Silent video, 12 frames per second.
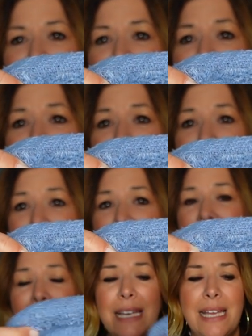S E
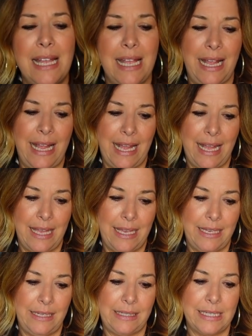T,
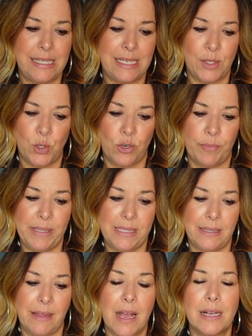and it says Urban
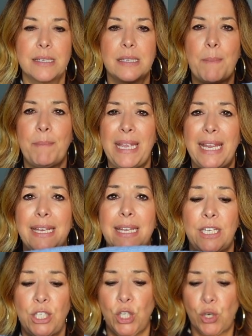Deluxe, made
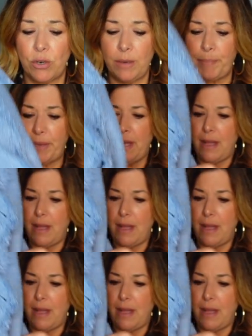in Europe.